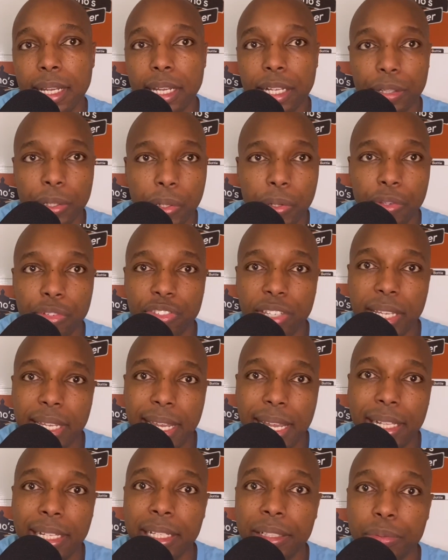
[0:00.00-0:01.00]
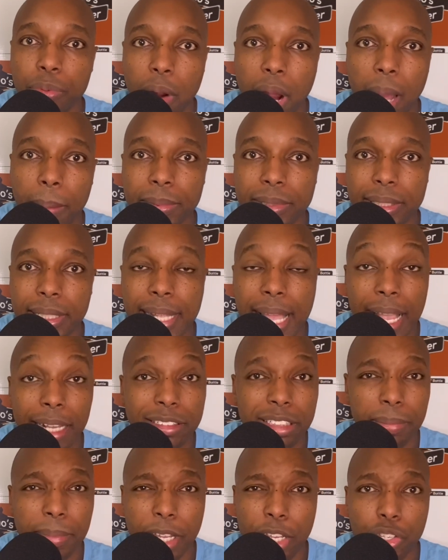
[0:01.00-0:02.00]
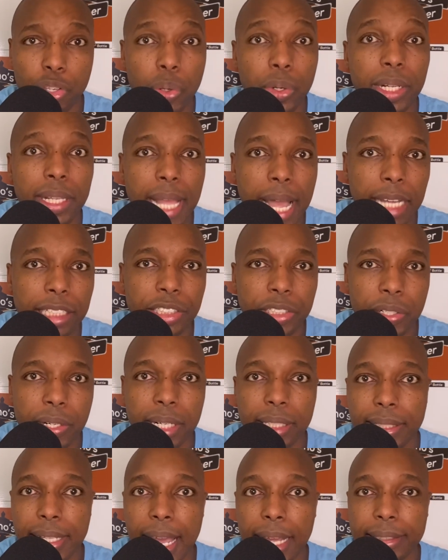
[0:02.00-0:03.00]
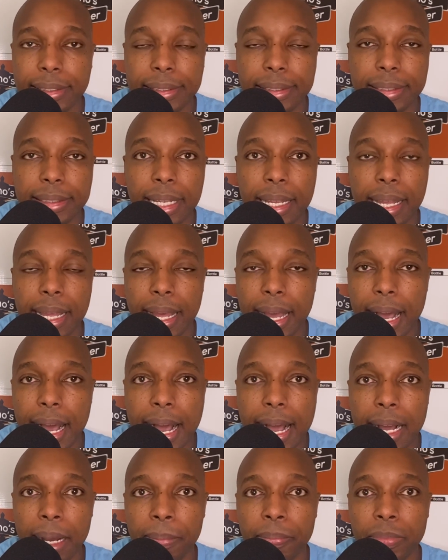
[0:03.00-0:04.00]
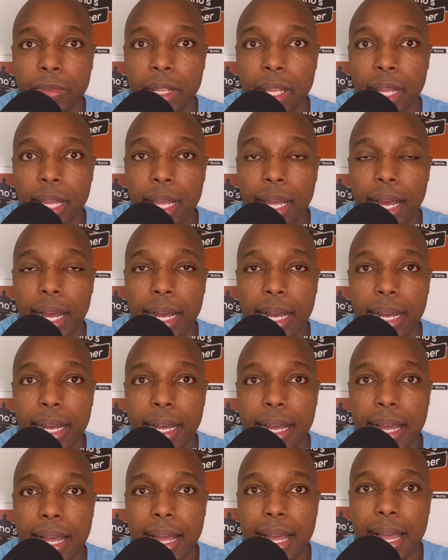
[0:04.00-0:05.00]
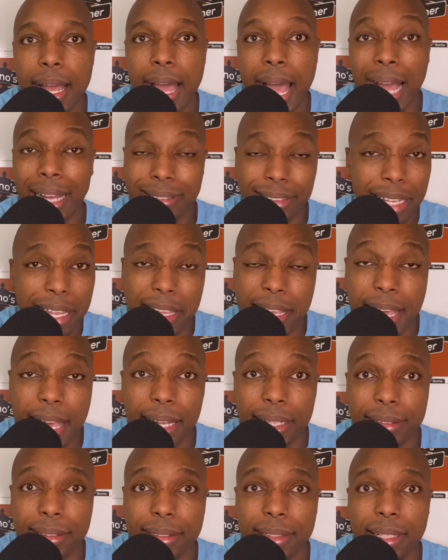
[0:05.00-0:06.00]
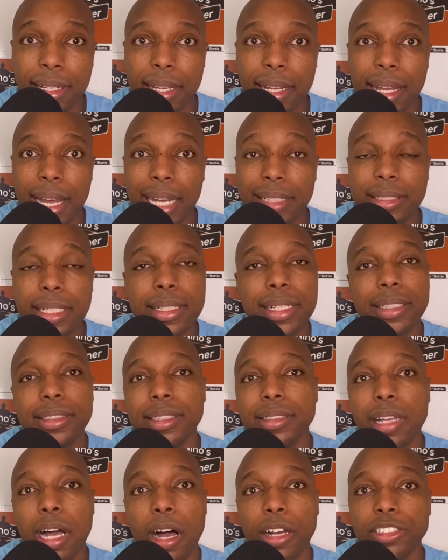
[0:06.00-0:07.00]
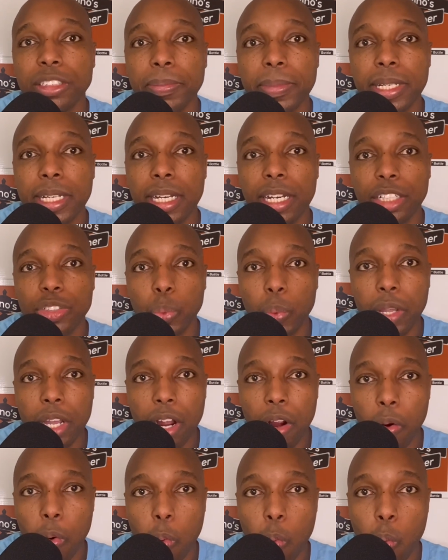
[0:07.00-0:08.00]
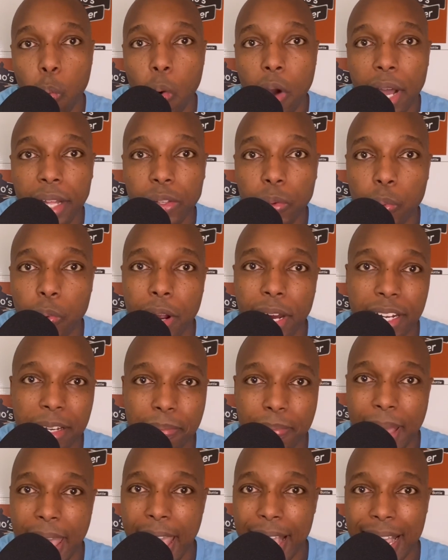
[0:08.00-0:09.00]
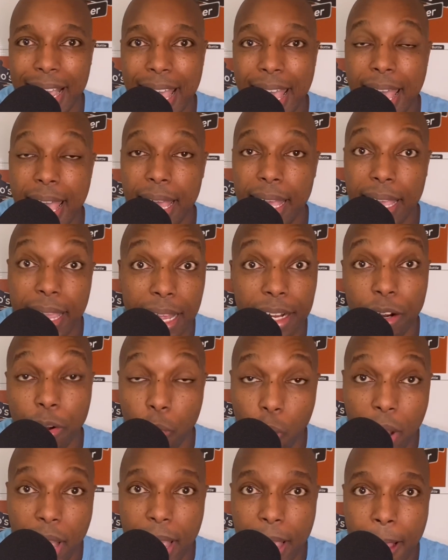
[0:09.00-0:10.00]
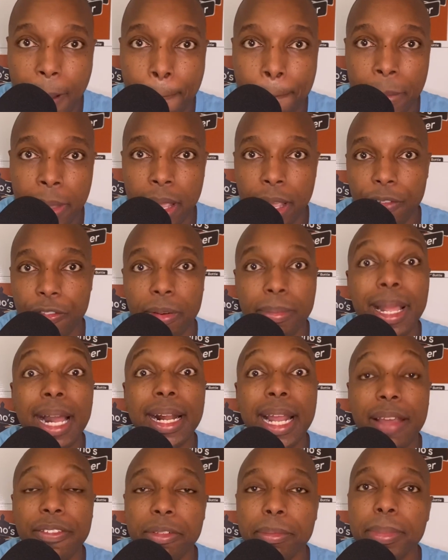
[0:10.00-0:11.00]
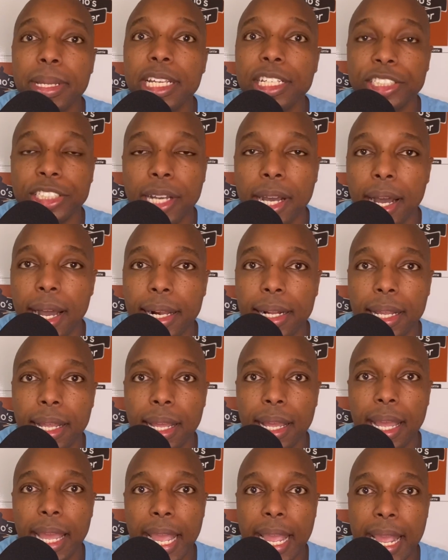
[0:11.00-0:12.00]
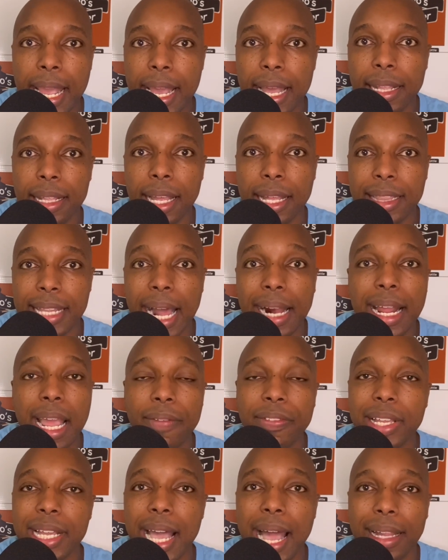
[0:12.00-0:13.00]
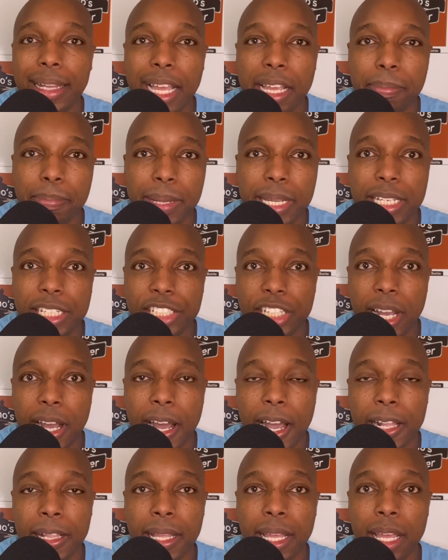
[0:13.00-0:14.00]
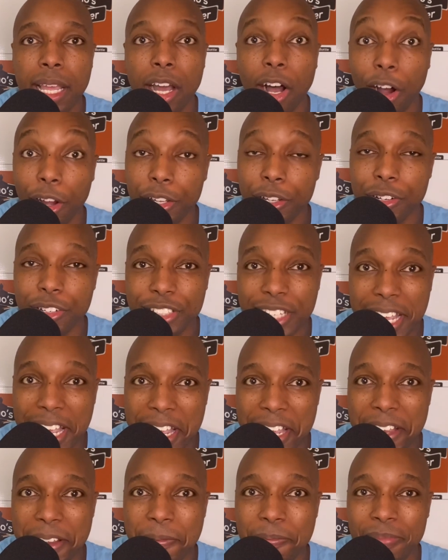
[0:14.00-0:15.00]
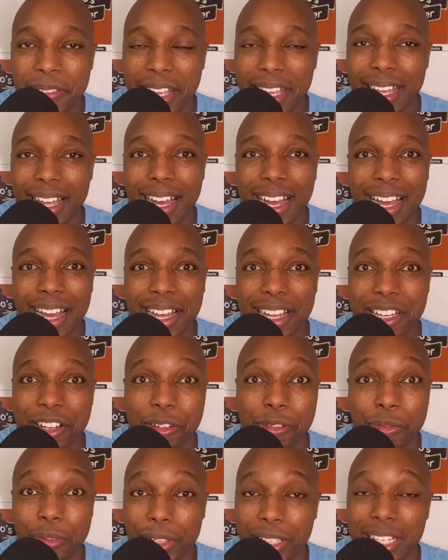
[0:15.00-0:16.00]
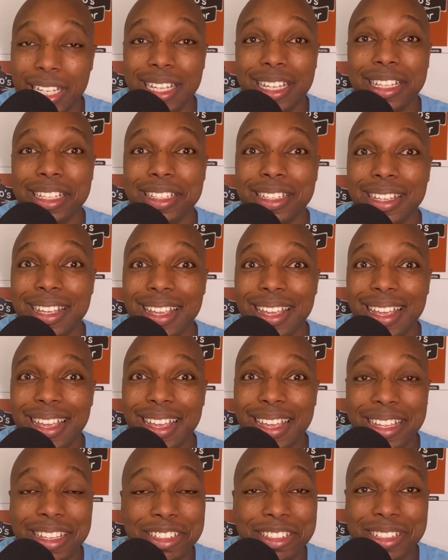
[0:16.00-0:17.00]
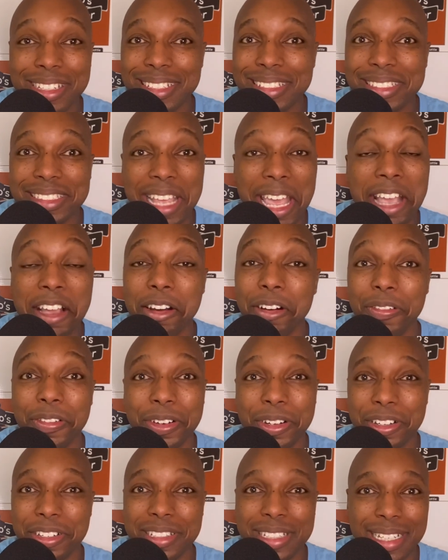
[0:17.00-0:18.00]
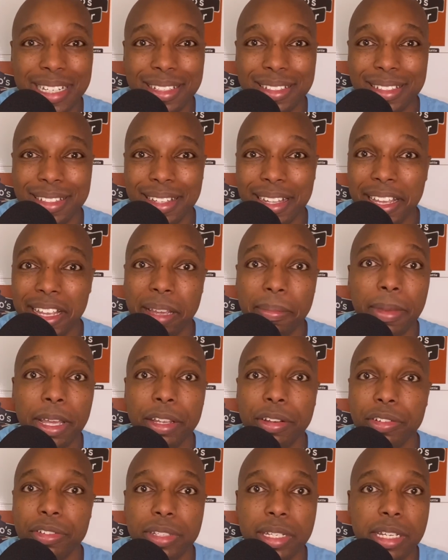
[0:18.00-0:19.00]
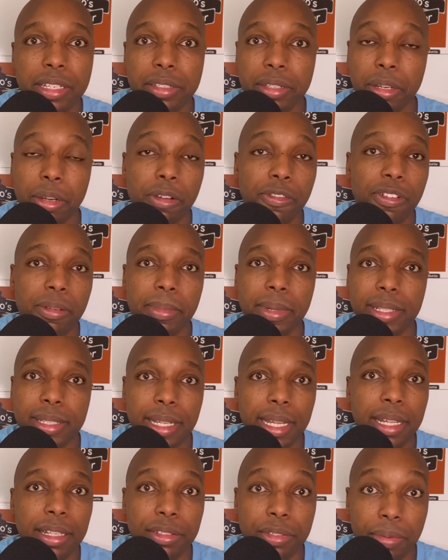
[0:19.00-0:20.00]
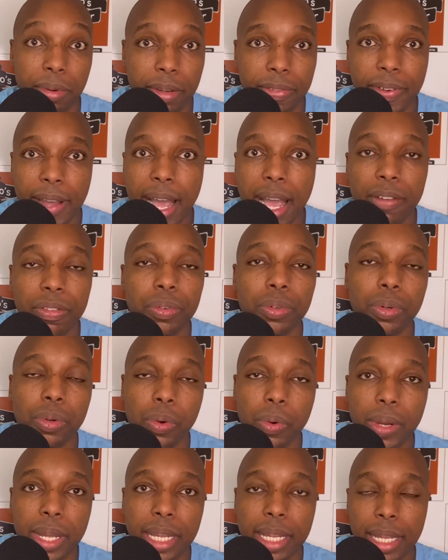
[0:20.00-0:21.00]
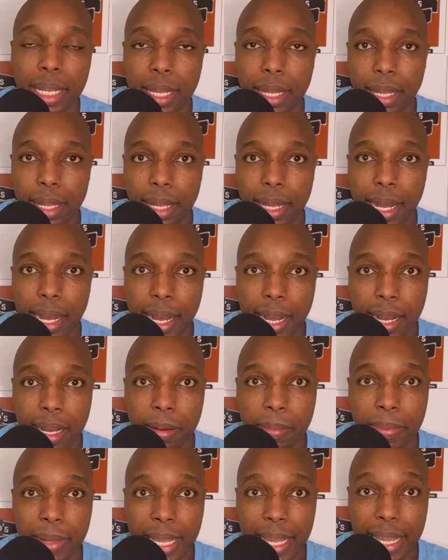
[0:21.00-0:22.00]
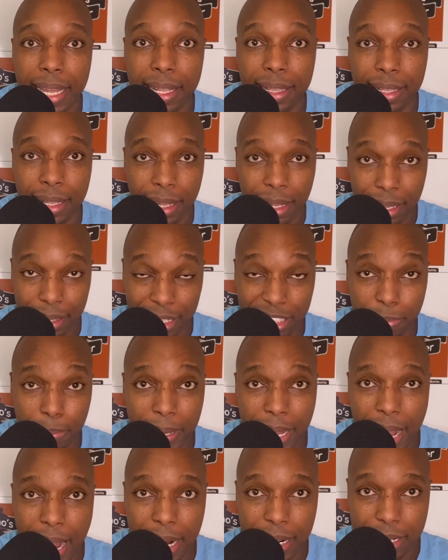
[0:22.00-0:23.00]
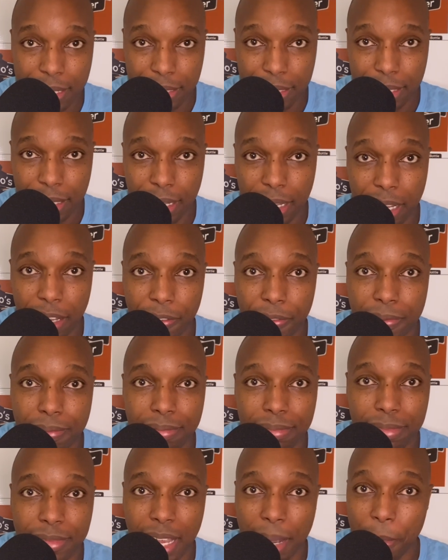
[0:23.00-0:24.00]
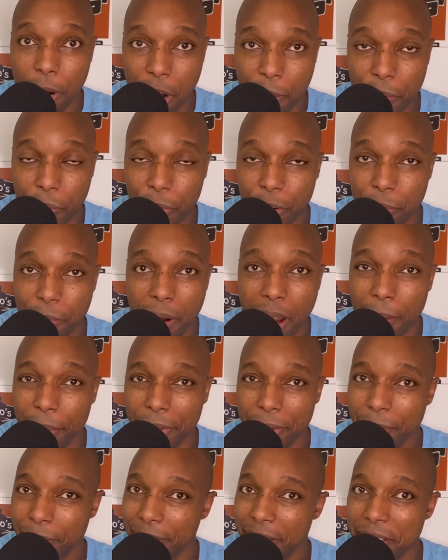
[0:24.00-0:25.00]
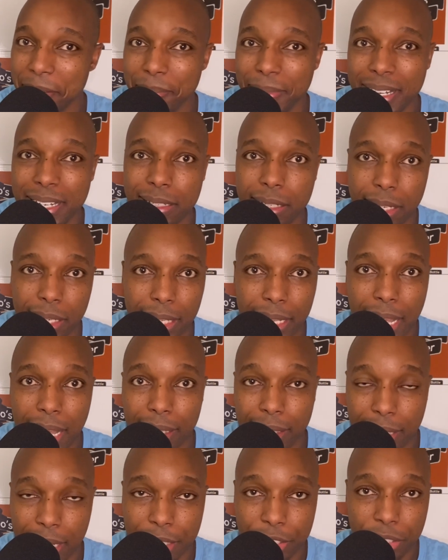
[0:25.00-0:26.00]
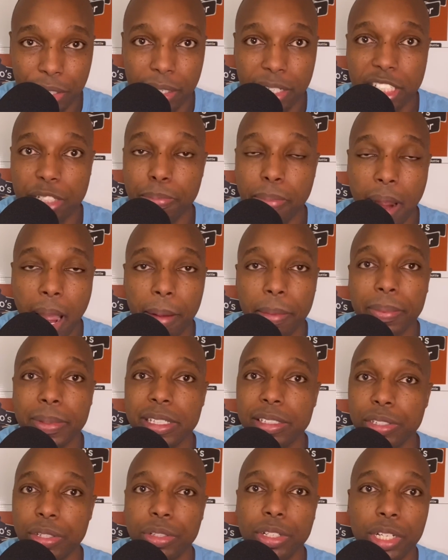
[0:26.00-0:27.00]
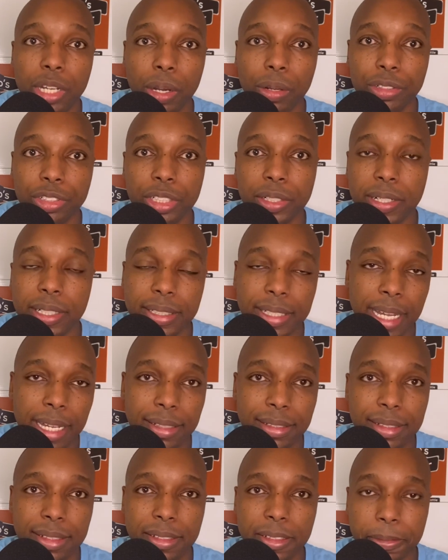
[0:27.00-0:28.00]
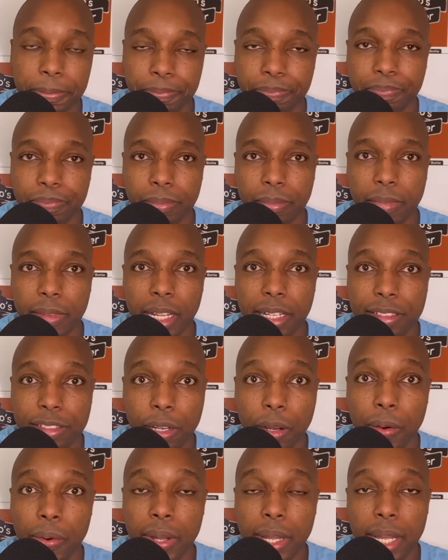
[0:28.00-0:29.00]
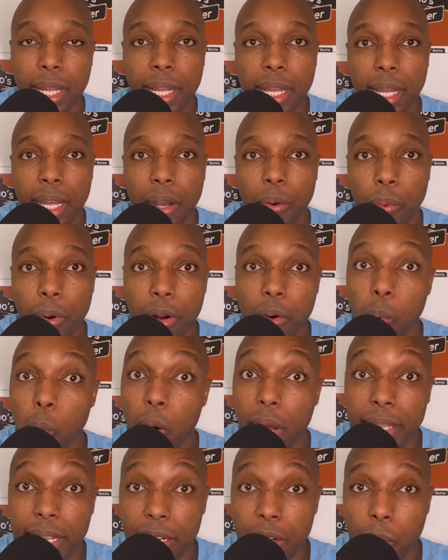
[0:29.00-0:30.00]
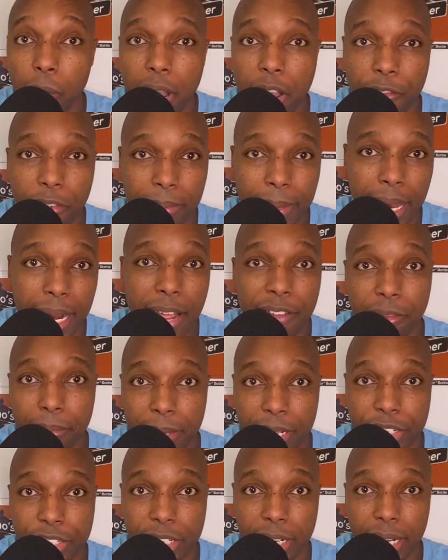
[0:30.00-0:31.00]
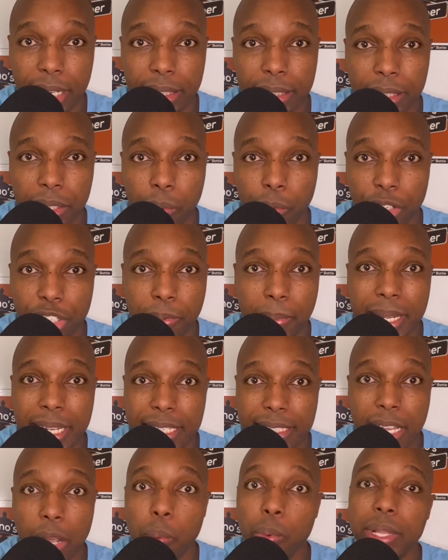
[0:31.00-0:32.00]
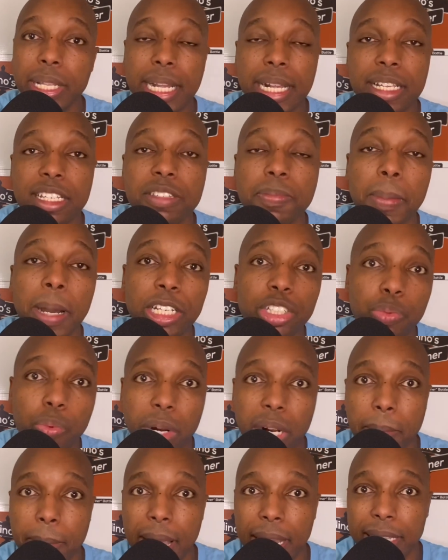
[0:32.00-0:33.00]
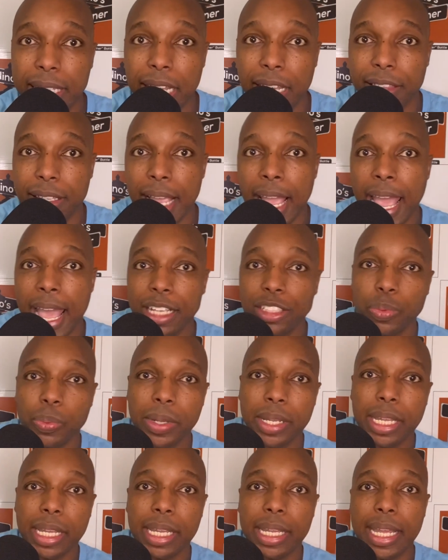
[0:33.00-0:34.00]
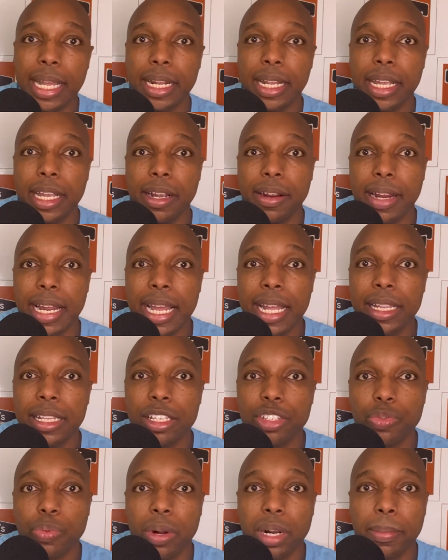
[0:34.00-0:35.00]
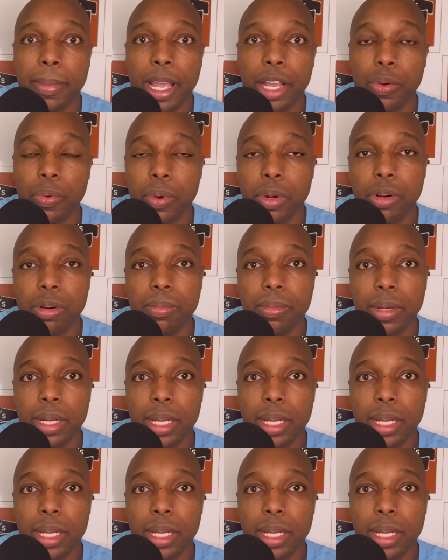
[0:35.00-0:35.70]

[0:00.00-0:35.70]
Do you see Keilan Robinson actually being utilized here at Texas? I say yes. I say this is awesome because we are one running back hit away from not having Bijan, and not having a guy like Bijan on your team can really just take over your season. It can make your season go from a 10 to a 5 real quick. And let's be honest, if Tom Herman would have probably played Bijan a lot last year, he's probably still the coach here at Texas. So we're one hit away from not having Bijan, which means that we need as much running back depth as we can get here in this running back room.